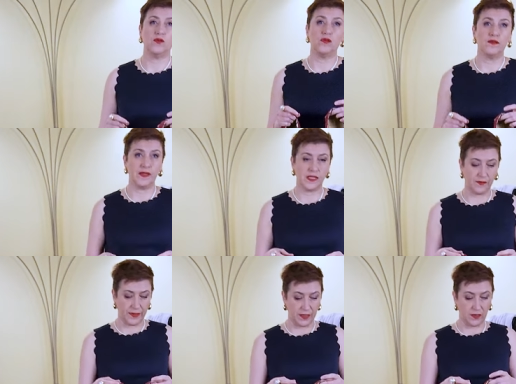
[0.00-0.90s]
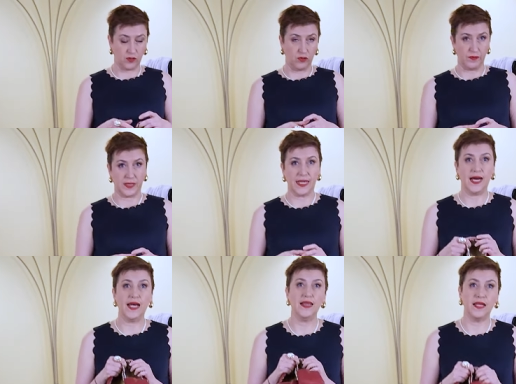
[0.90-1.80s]
always wear toms
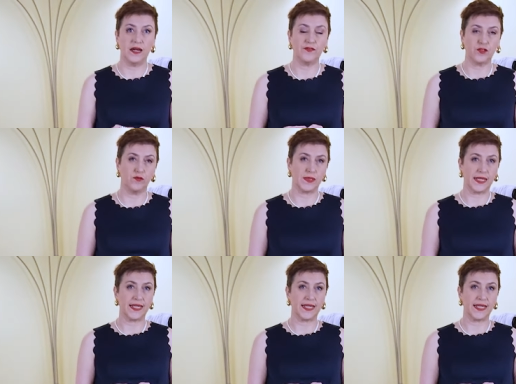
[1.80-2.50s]
i love toms like